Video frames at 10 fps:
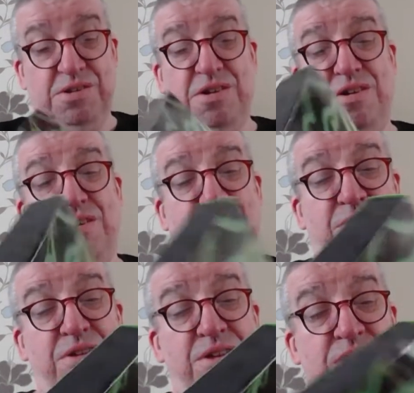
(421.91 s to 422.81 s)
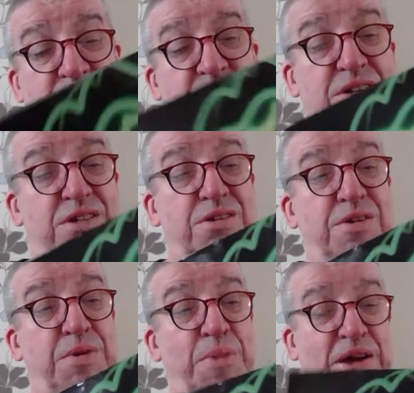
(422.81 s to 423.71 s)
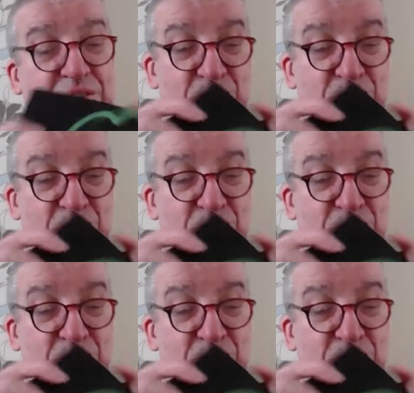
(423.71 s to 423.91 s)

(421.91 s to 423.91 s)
I'm having a bad